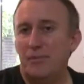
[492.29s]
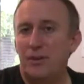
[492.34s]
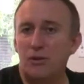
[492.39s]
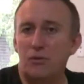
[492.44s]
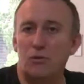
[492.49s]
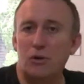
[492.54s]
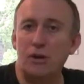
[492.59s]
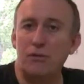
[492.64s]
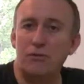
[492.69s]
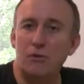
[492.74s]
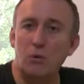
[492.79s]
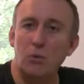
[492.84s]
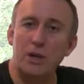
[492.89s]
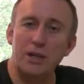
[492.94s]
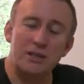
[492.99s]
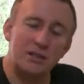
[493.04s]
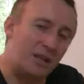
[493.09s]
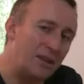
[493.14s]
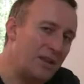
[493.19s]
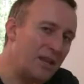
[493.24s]
3 or 4
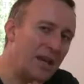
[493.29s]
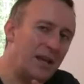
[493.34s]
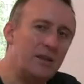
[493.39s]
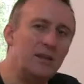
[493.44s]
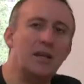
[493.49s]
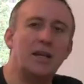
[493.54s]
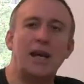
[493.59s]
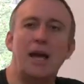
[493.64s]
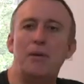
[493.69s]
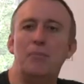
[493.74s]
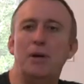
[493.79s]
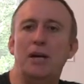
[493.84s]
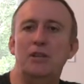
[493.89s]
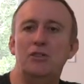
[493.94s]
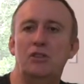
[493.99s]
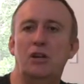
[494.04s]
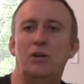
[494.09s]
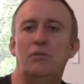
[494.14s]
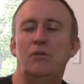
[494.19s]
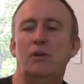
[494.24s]
weeks, and then the
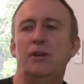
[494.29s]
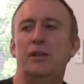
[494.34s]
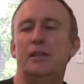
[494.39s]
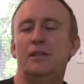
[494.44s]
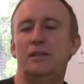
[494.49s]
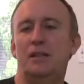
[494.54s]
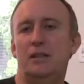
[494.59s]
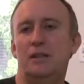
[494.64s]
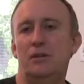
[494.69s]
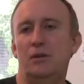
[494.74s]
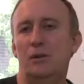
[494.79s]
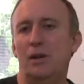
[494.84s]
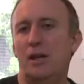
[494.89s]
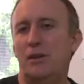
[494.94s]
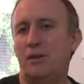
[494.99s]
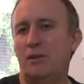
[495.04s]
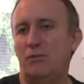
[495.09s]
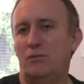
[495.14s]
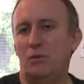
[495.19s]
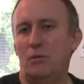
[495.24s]
campaign's over and they sit and do
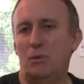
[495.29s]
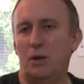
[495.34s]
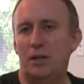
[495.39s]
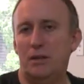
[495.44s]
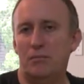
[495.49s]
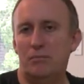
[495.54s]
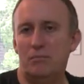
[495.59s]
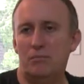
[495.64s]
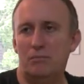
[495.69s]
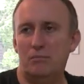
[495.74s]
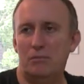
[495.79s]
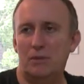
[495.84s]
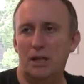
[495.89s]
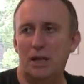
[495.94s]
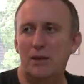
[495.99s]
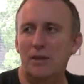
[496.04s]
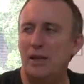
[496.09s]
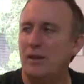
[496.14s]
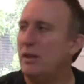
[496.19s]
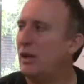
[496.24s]
nothing for a week.
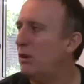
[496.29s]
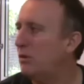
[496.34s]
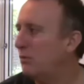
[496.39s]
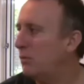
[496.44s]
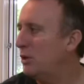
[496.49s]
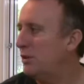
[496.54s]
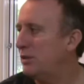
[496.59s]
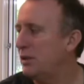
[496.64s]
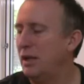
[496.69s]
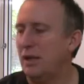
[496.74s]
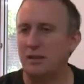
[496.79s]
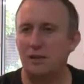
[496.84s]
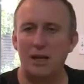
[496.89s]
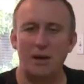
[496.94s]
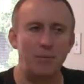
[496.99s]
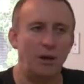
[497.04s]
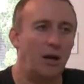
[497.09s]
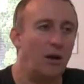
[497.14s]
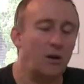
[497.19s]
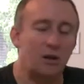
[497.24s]
And then they look, where's the next
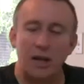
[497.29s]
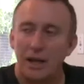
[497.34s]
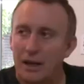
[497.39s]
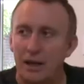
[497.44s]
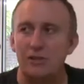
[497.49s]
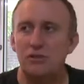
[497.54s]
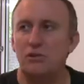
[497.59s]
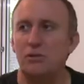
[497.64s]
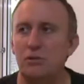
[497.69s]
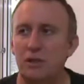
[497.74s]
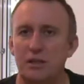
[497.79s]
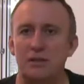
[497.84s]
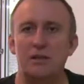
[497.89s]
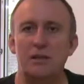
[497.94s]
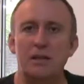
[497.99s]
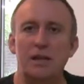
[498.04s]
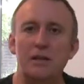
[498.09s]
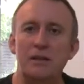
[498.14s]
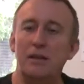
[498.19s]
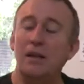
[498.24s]
campaign? Okay, let's do this.
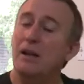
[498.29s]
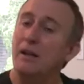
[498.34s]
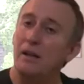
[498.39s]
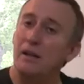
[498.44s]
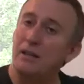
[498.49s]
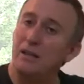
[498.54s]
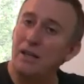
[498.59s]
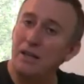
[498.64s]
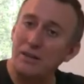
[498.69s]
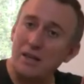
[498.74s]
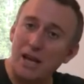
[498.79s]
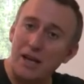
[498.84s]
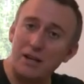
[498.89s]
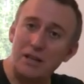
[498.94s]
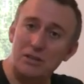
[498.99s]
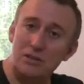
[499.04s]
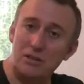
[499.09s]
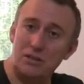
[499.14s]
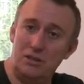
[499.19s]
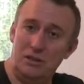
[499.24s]
And then in that
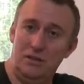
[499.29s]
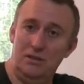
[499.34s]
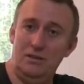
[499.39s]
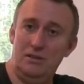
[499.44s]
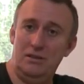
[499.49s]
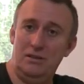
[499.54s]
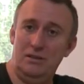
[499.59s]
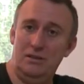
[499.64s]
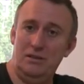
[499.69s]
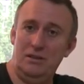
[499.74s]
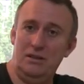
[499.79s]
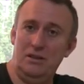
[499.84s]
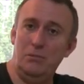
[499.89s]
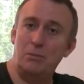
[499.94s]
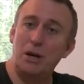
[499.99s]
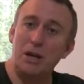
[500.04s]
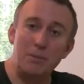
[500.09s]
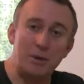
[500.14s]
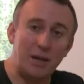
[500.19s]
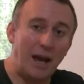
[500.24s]
instance, the
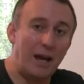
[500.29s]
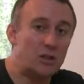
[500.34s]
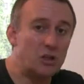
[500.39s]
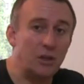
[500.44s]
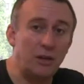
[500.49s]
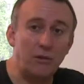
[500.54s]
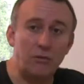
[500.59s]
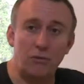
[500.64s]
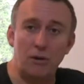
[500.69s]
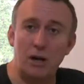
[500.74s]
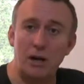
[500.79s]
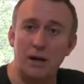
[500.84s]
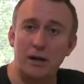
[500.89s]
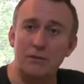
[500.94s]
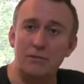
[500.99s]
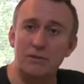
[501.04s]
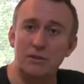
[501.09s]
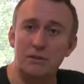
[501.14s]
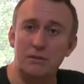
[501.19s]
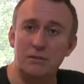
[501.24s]
bulimic actually
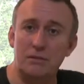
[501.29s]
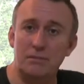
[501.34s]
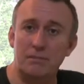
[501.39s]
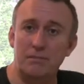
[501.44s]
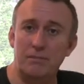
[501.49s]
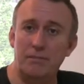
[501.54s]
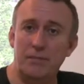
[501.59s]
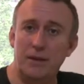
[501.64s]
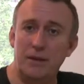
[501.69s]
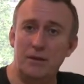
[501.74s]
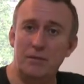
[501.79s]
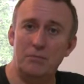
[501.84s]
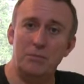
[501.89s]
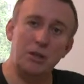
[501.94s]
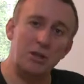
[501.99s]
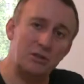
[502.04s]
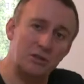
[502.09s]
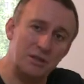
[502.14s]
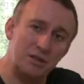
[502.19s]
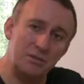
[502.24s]
thrives,
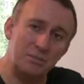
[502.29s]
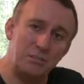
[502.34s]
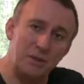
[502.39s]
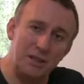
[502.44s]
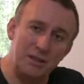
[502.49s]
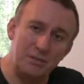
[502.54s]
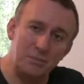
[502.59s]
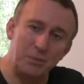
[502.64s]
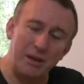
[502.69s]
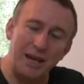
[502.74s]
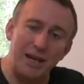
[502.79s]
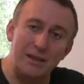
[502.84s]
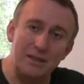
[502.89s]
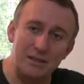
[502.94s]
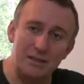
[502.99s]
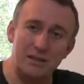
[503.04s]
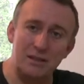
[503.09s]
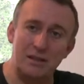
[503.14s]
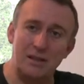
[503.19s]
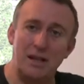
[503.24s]
because it's
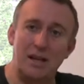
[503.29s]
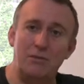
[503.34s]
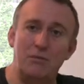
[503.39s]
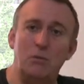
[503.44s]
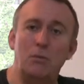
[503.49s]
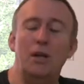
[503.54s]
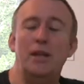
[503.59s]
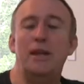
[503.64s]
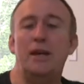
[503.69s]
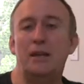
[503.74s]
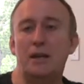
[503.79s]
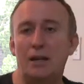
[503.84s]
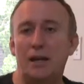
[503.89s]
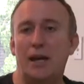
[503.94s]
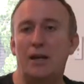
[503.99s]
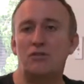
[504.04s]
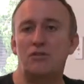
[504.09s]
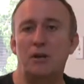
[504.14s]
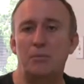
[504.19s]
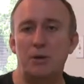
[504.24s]
paced at a level where they can
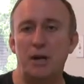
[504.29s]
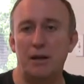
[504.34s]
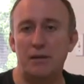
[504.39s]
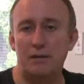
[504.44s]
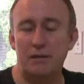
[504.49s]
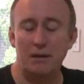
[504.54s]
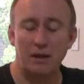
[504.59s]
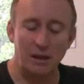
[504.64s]
catch their breath.